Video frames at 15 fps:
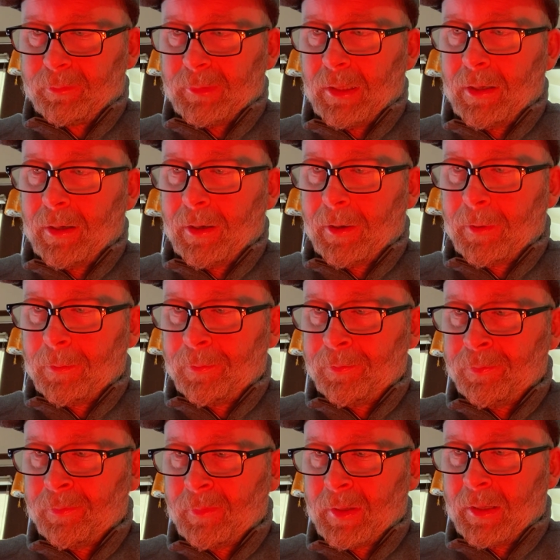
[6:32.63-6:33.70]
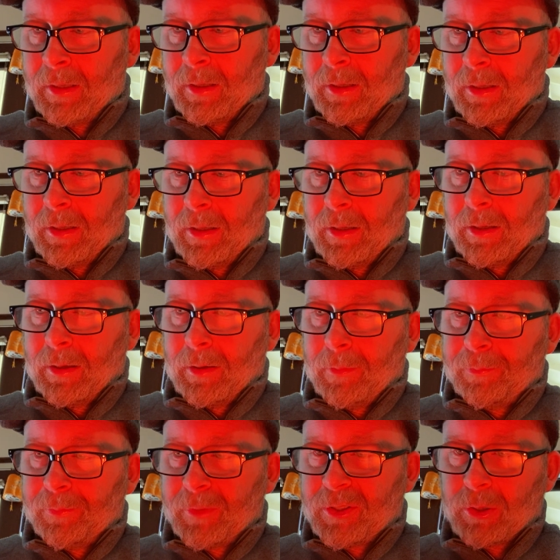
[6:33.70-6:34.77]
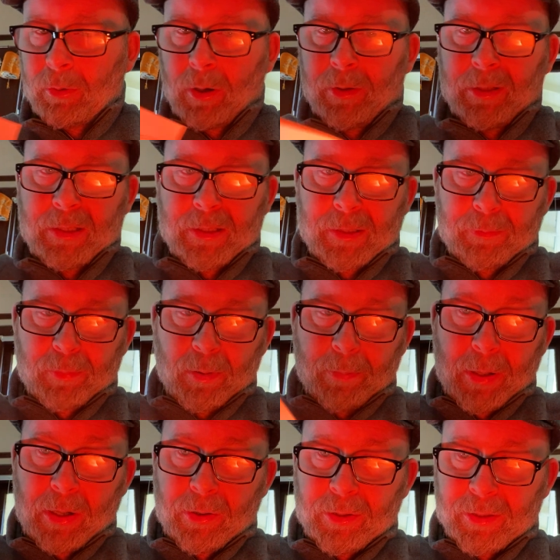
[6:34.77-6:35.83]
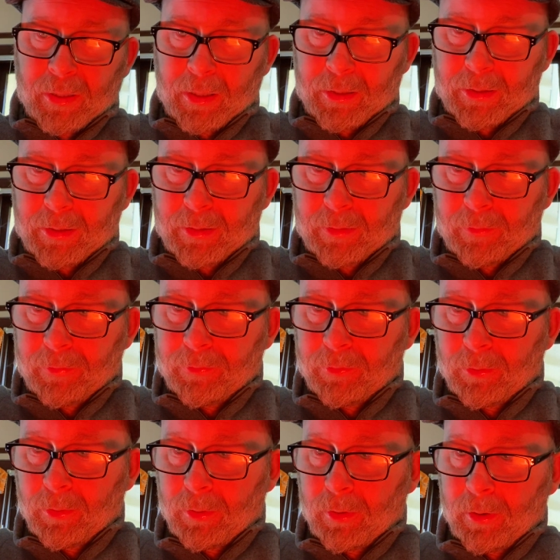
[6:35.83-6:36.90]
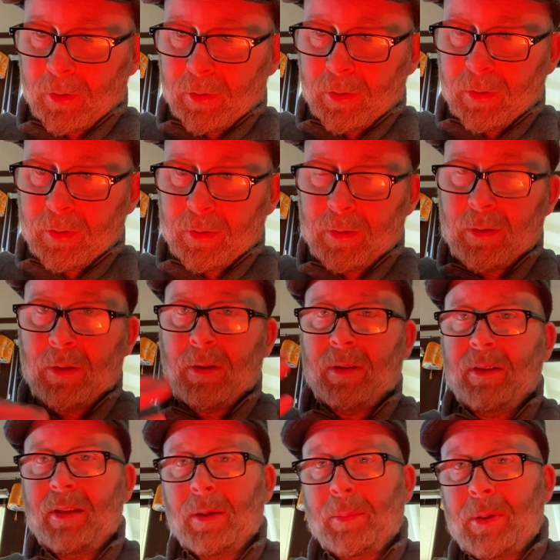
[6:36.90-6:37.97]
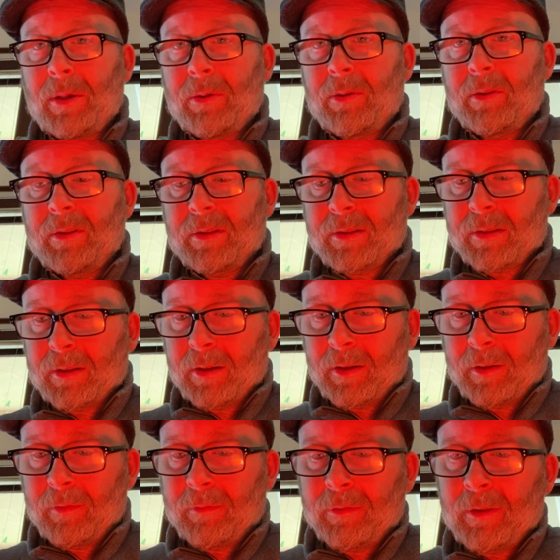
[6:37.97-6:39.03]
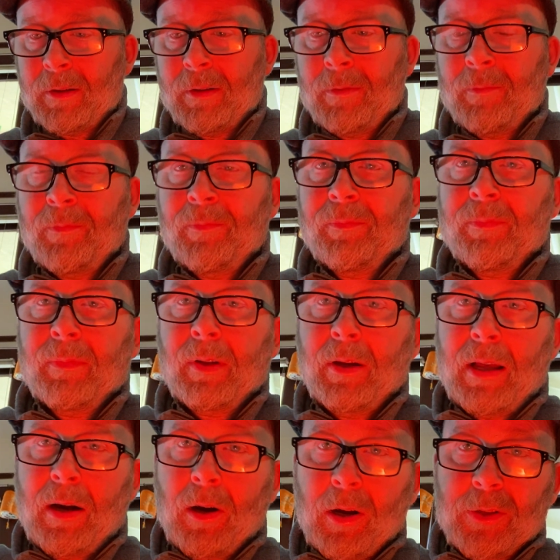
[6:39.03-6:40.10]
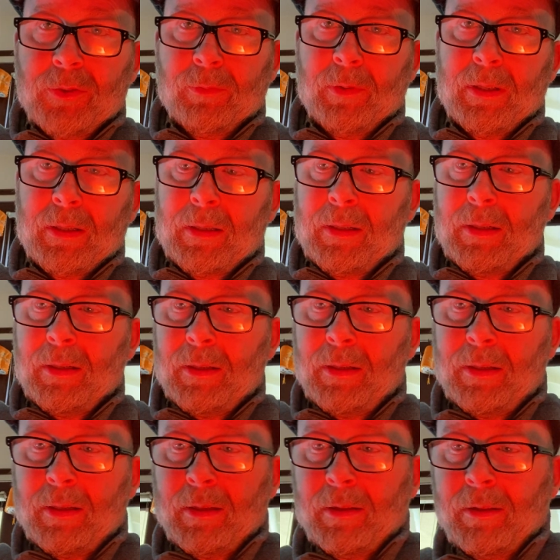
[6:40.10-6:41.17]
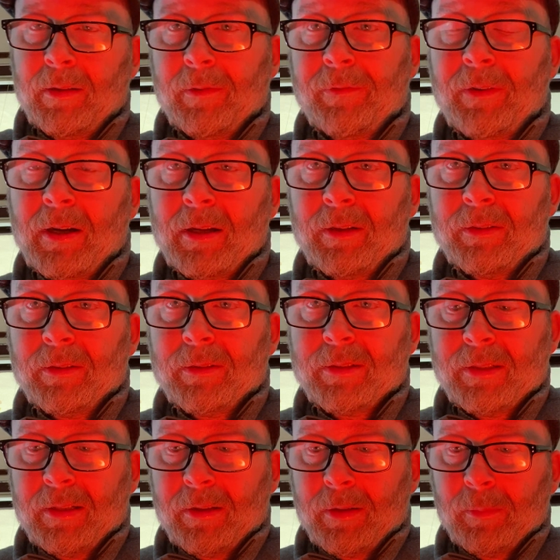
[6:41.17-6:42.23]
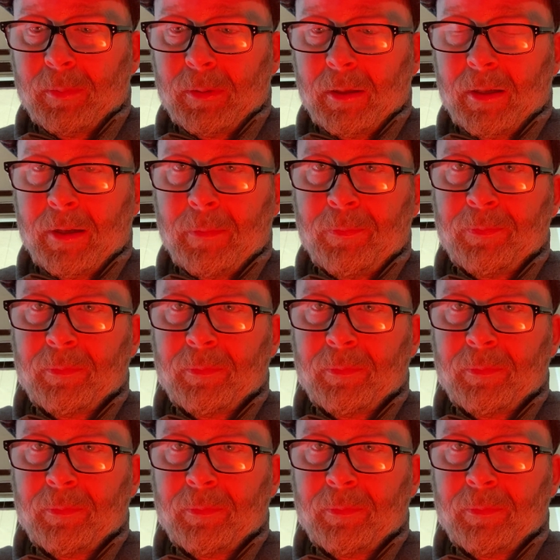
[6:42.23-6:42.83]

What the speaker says: So all this prepares us for the appearance of Osric in the final scene of the play.